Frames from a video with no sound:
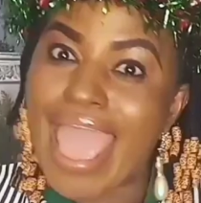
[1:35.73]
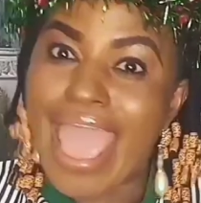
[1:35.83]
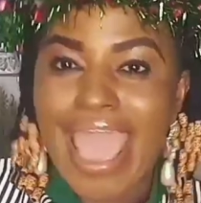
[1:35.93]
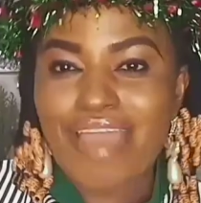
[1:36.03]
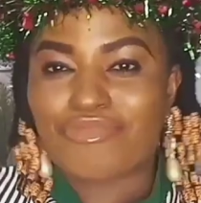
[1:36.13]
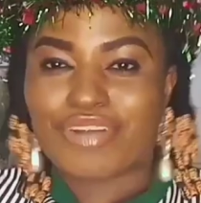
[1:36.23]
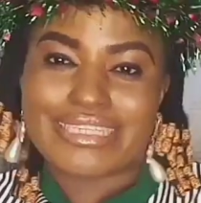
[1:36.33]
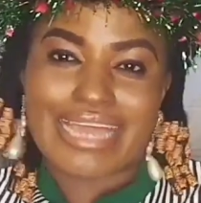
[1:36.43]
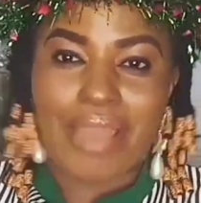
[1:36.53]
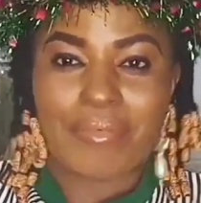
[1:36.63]
every
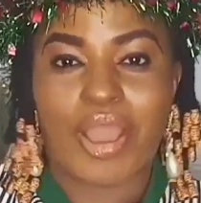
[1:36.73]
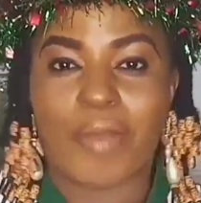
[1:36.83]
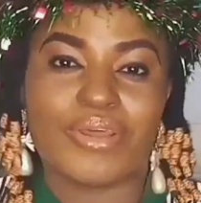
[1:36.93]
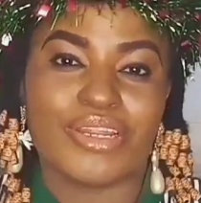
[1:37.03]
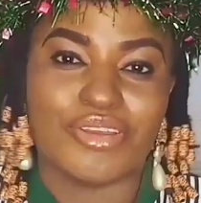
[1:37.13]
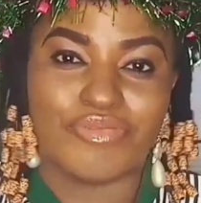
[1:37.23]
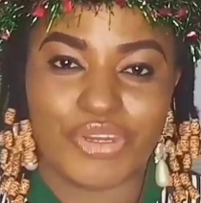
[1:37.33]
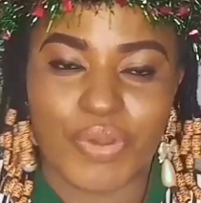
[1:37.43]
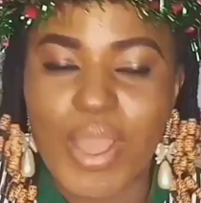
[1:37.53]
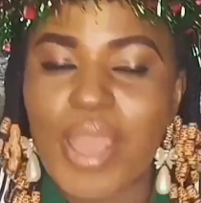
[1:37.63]
time I upload a new
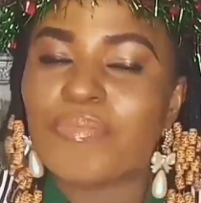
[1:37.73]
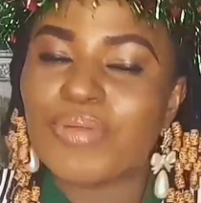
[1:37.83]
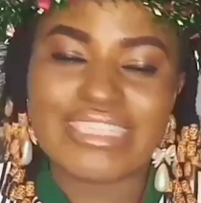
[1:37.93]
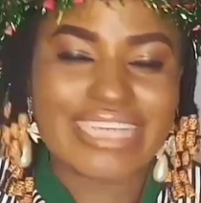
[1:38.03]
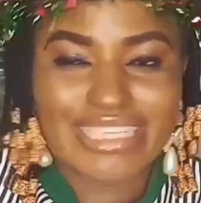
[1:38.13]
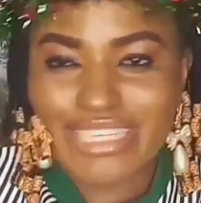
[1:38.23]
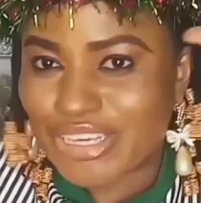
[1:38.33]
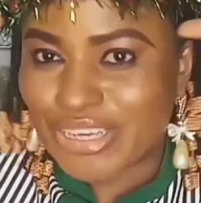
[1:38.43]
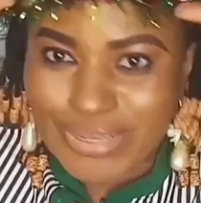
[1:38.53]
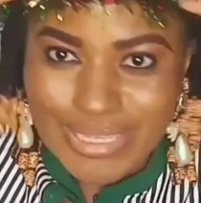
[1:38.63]
video. Please
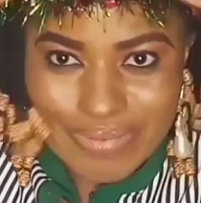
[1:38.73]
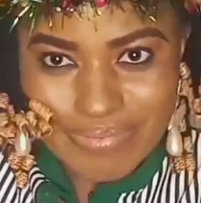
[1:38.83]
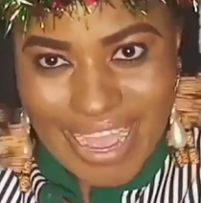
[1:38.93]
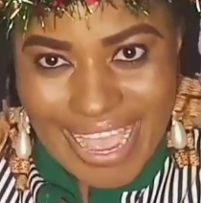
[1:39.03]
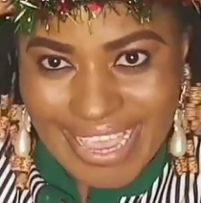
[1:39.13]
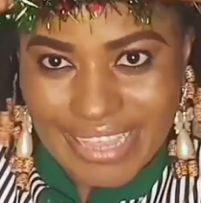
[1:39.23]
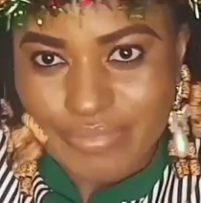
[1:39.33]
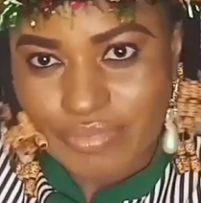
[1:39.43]
excuse my,